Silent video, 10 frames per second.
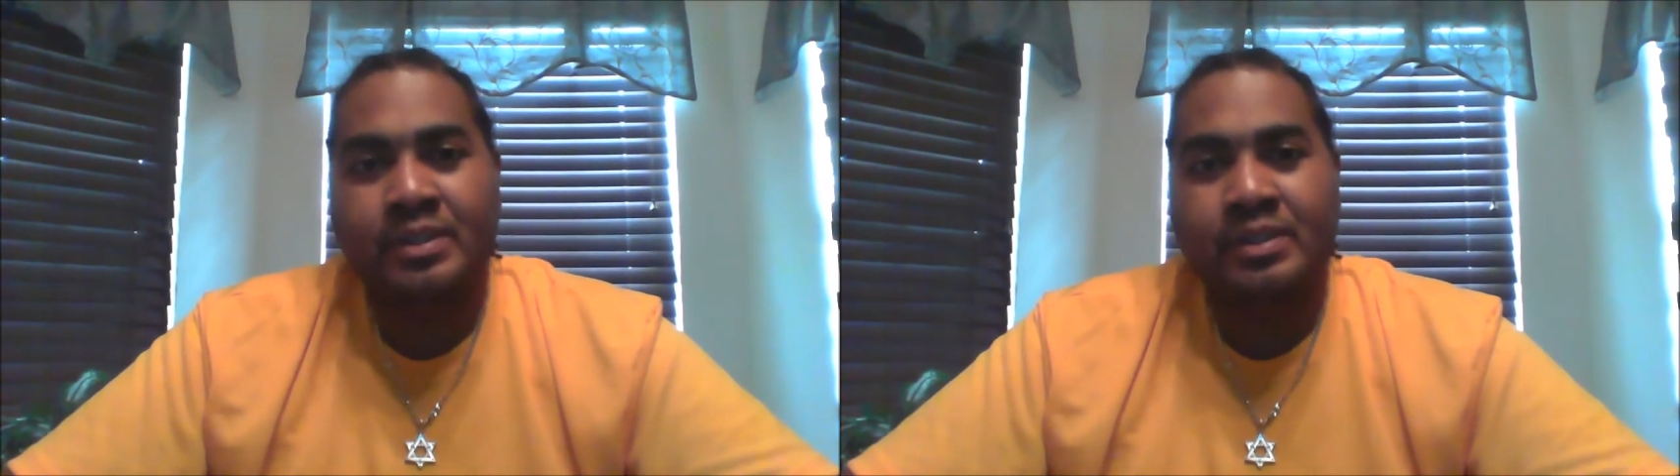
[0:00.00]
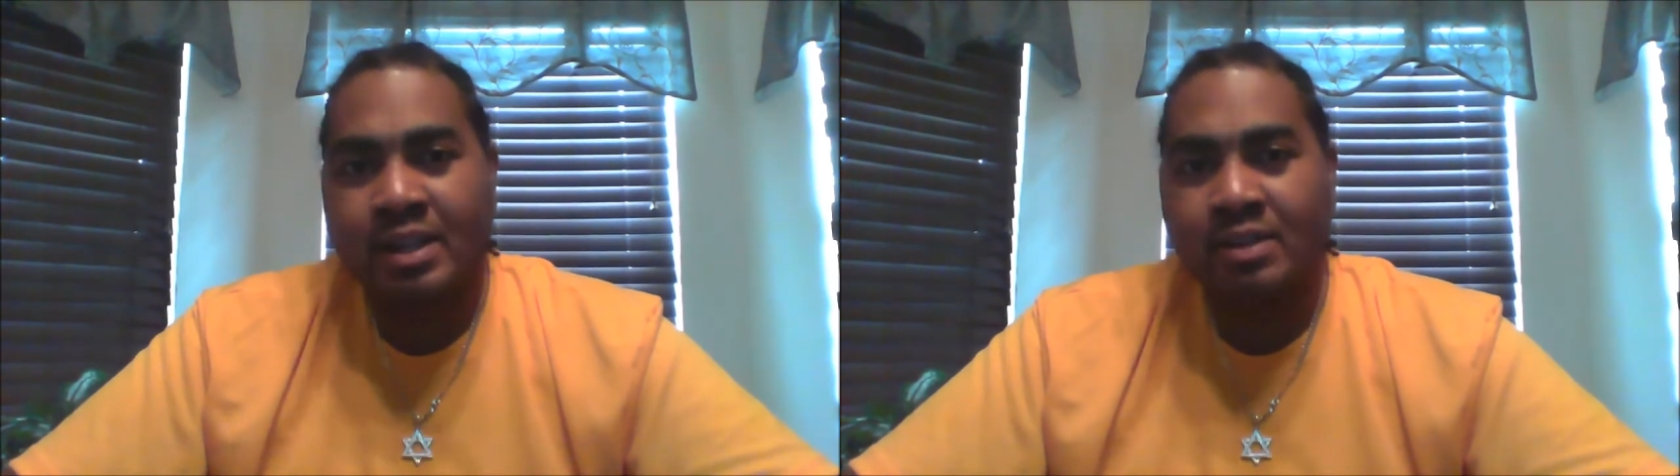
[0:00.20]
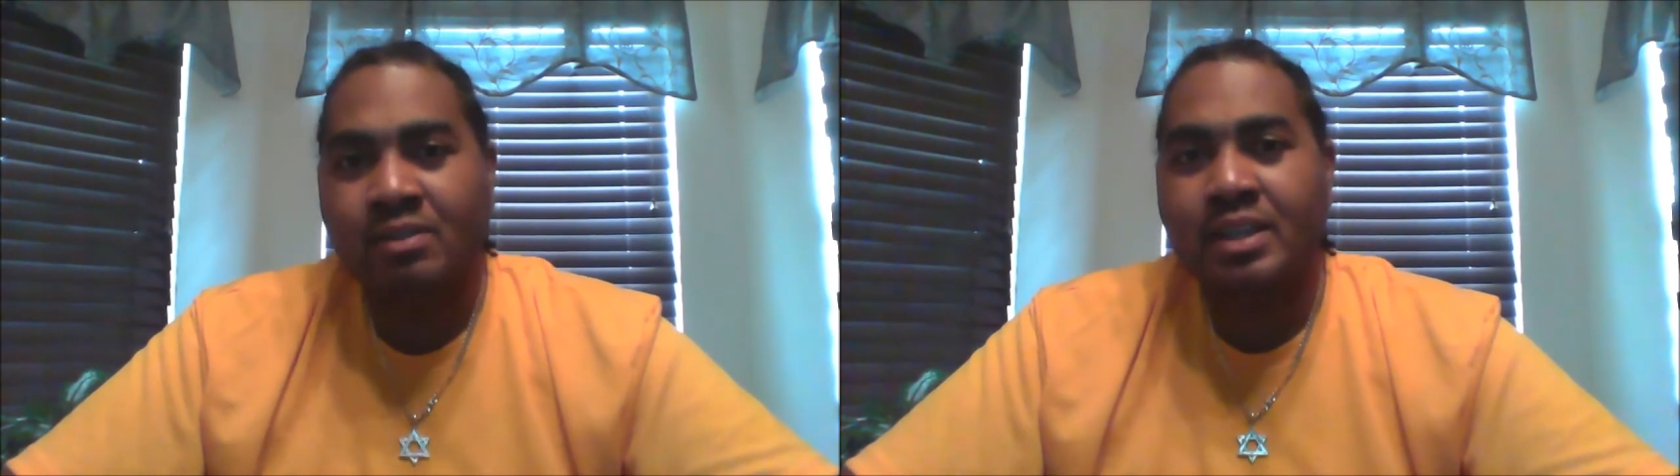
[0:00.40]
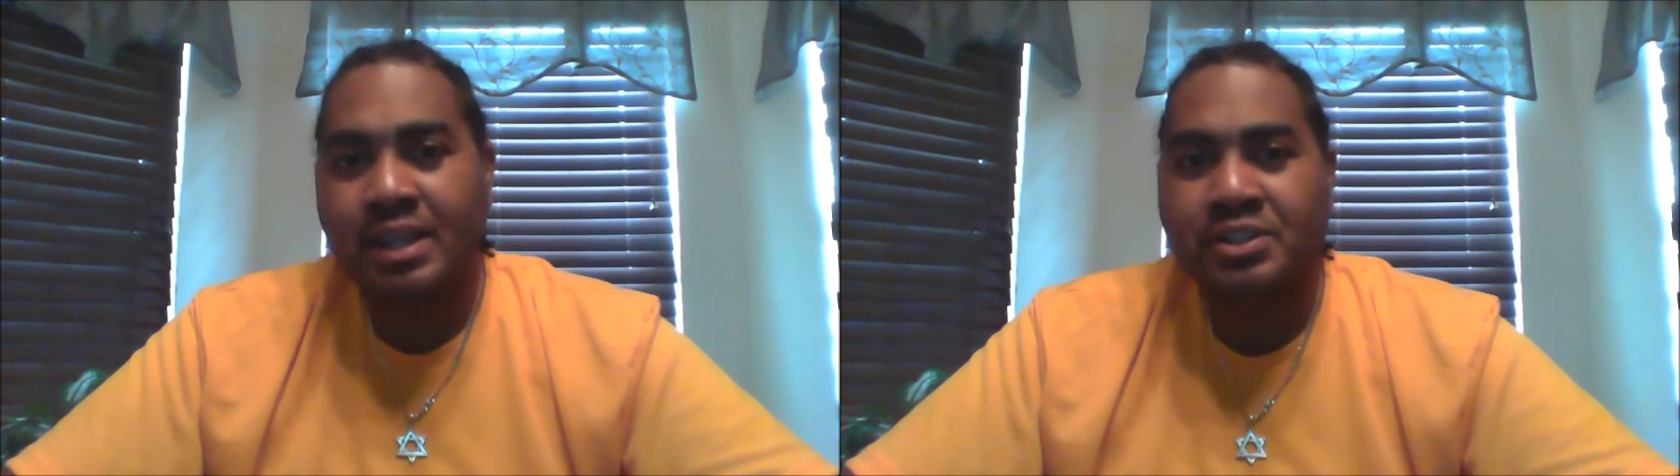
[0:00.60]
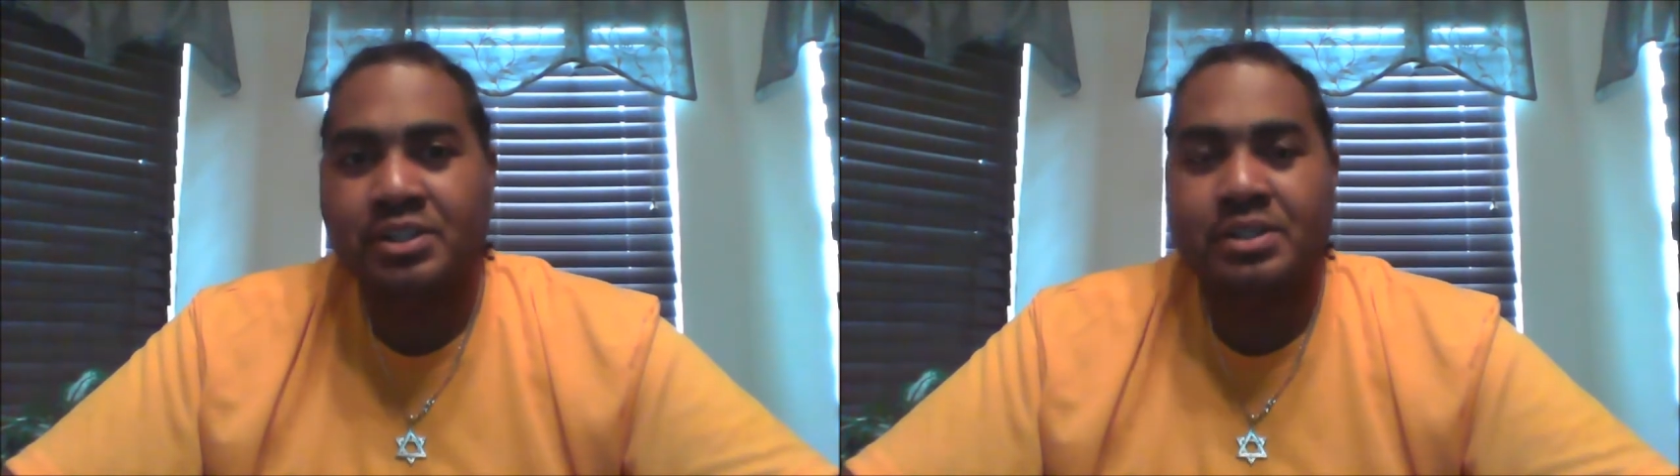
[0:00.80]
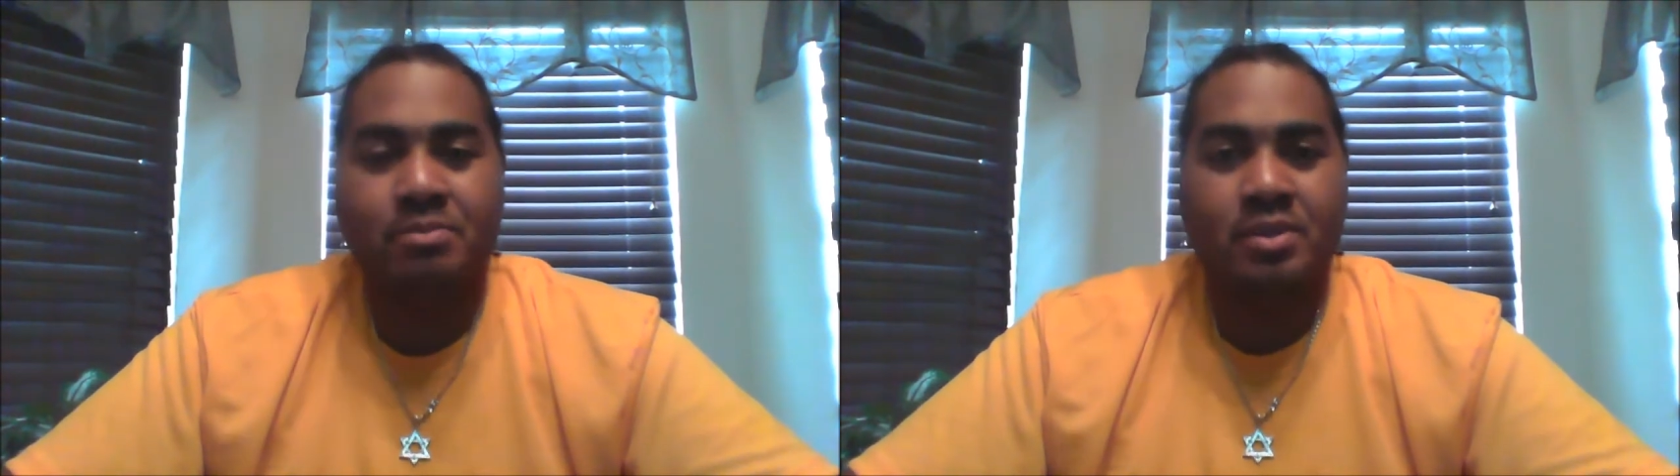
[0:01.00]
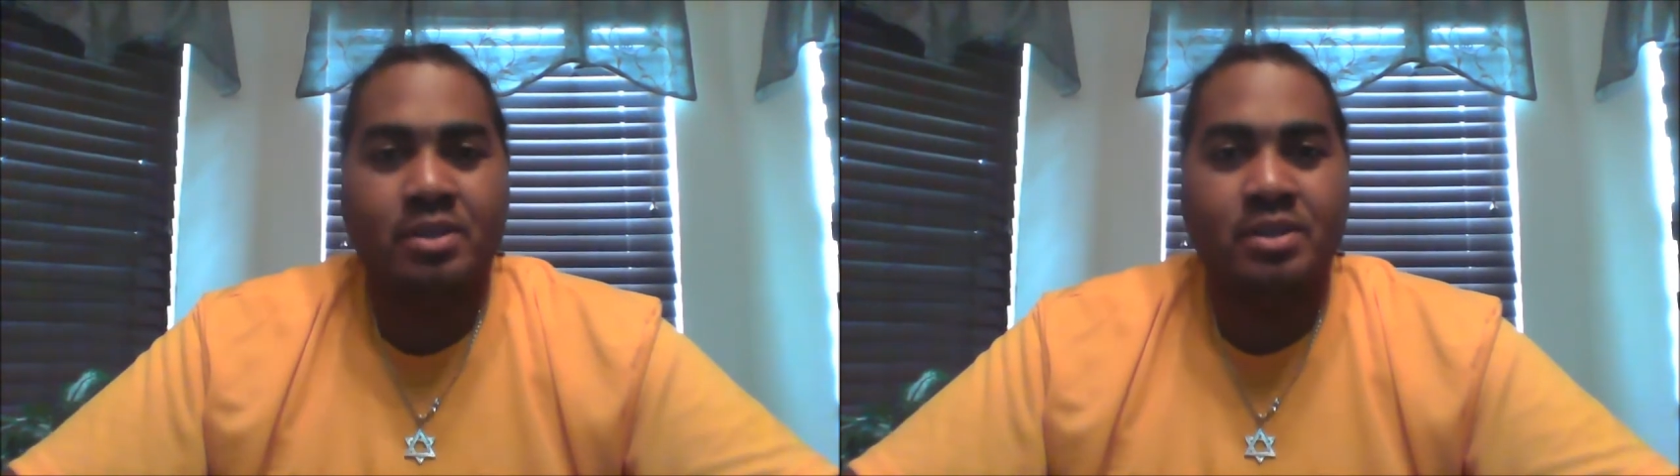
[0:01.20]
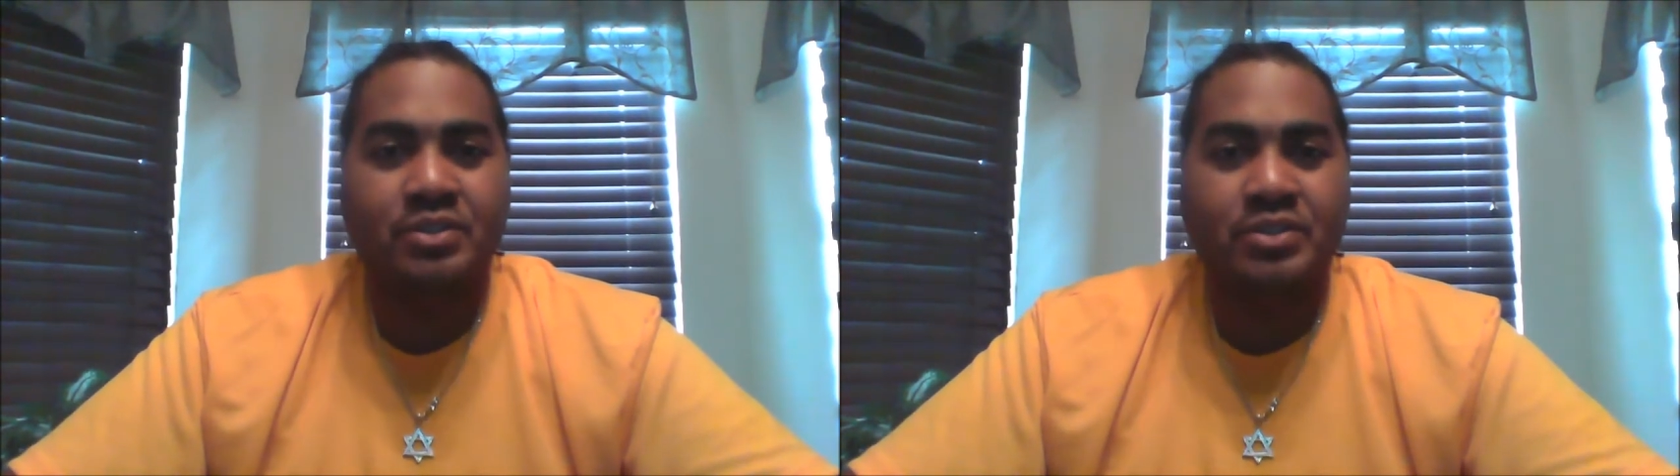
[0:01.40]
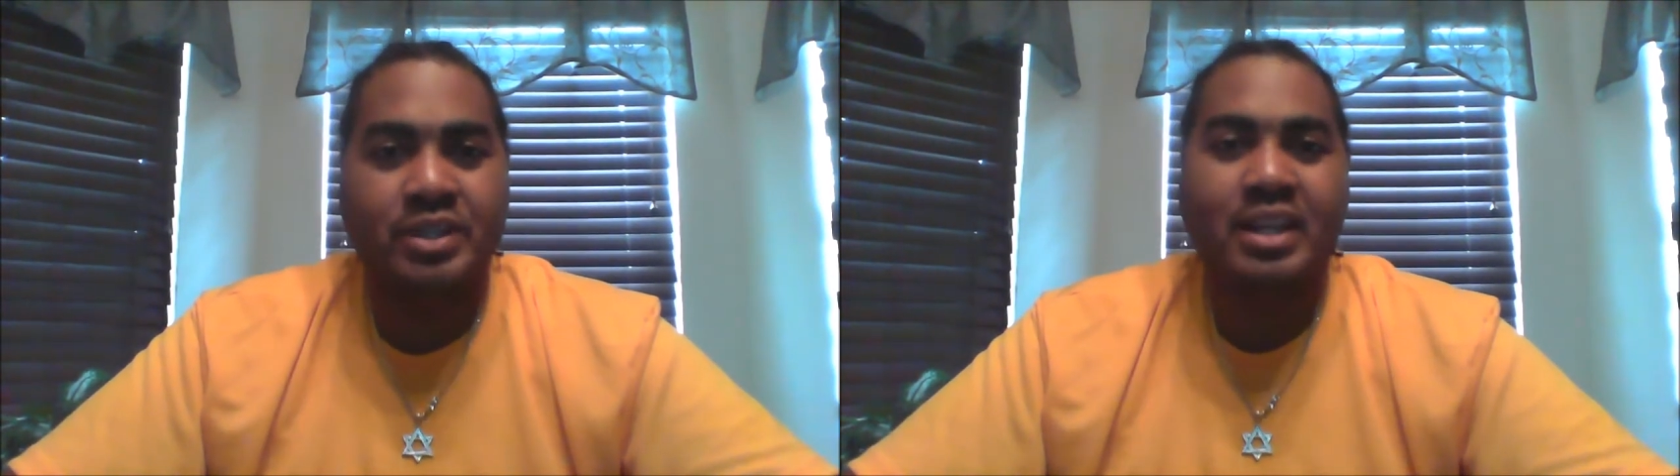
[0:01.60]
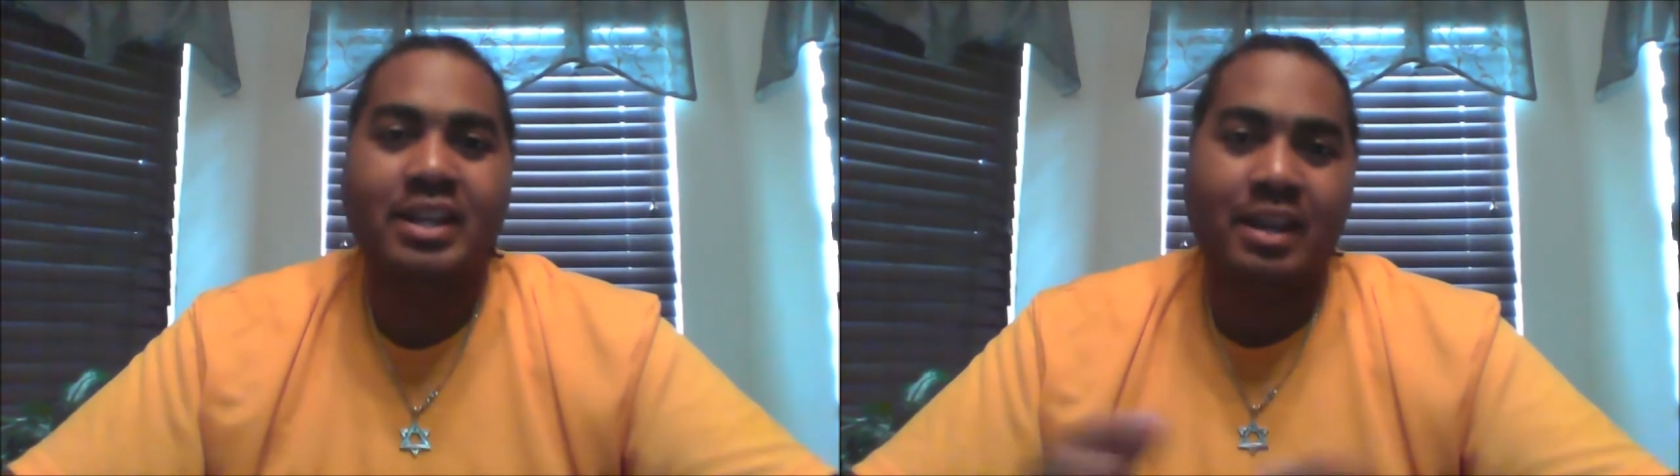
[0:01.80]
They're going to get you. You know what I'm saying?